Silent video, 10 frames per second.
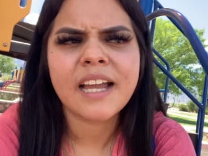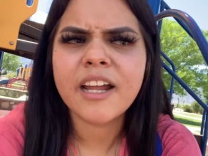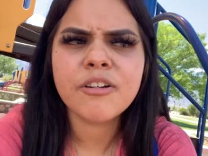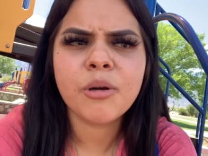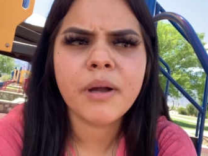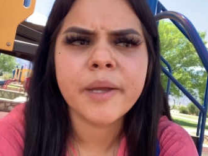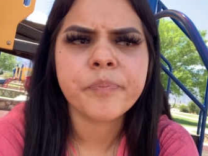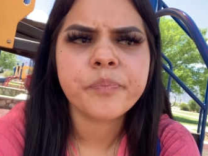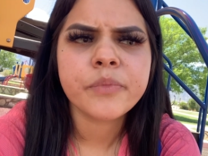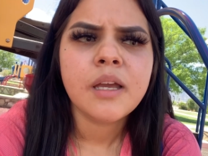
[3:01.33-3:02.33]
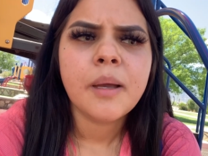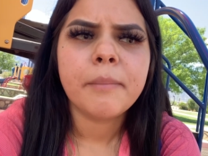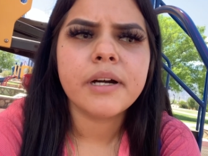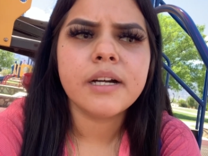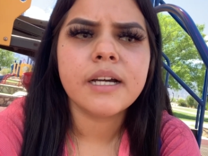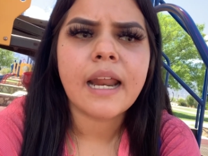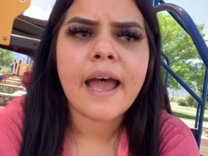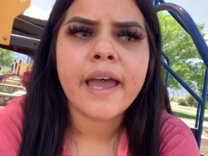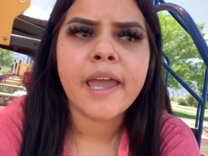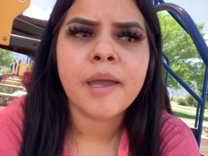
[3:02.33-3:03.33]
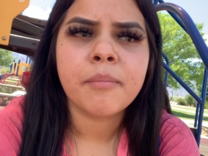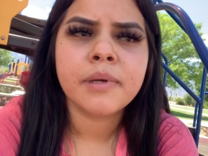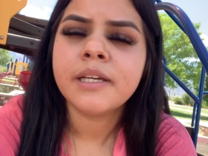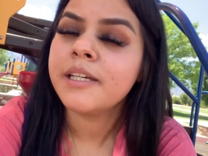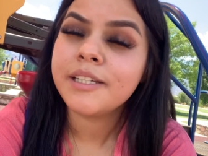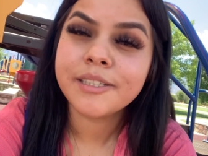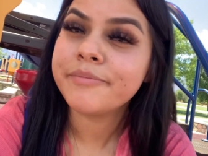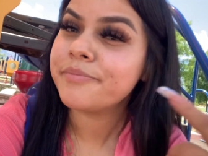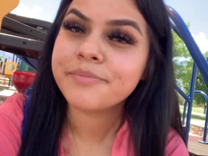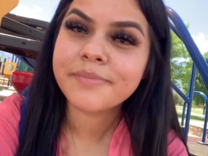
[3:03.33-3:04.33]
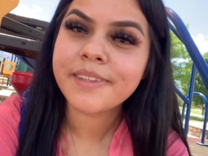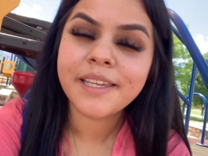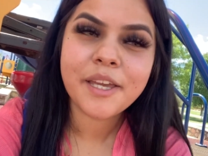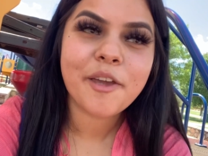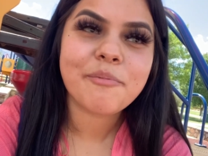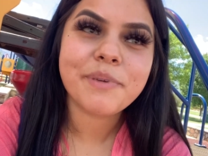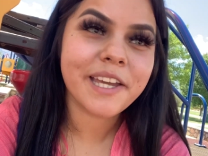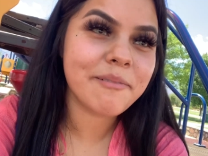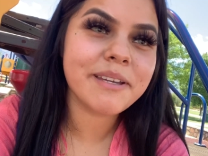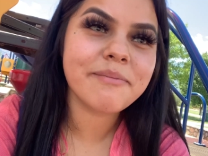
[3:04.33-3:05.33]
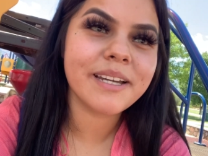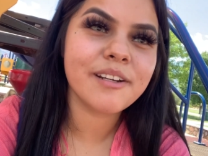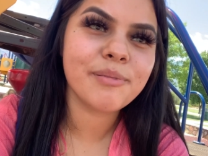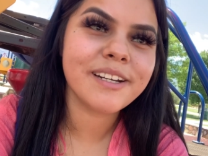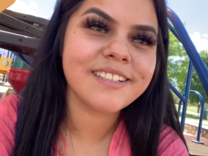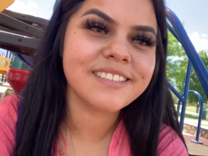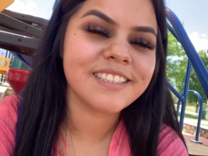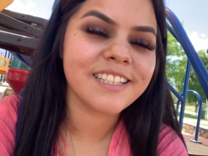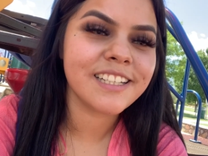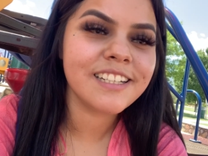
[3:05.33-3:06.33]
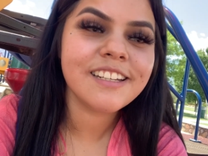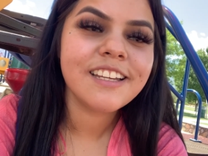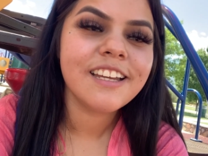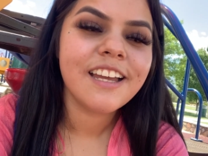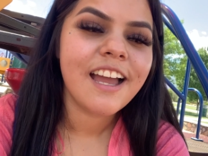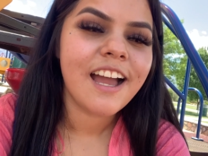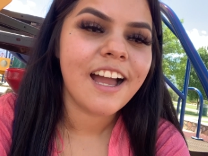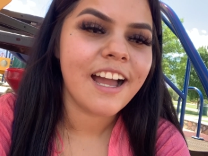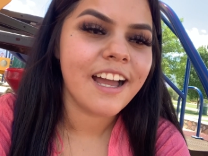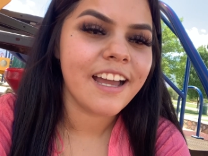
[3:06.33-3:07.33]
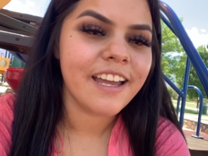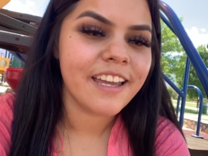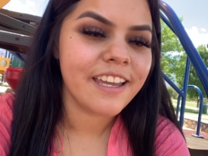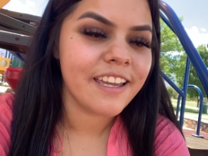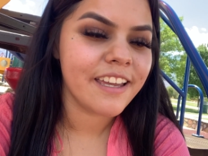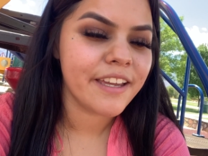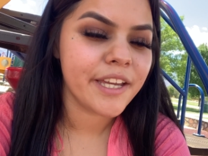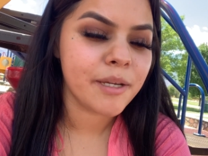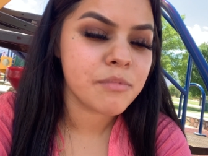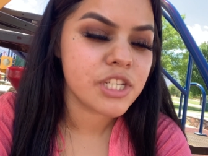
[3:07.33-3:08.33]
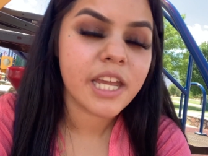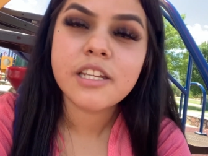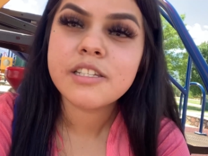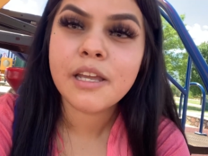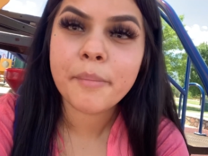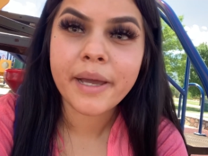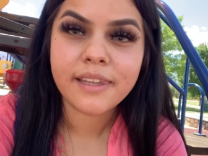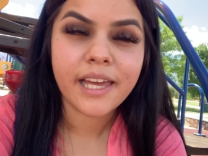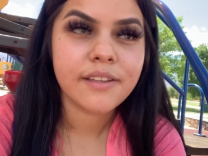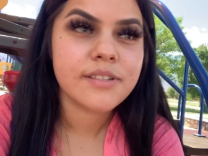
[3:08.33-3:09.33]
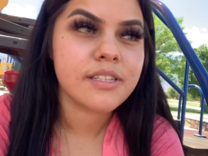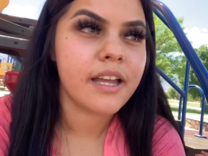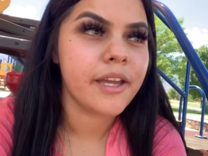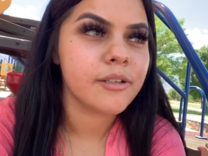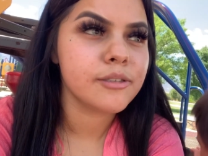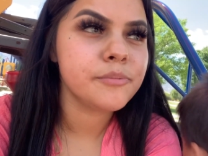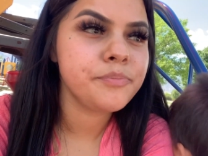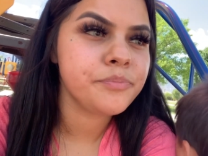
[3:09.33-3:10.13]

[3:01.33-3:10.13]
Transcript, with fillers: I don't know why, but I'm becoming a better person. I am changing my lifestyle.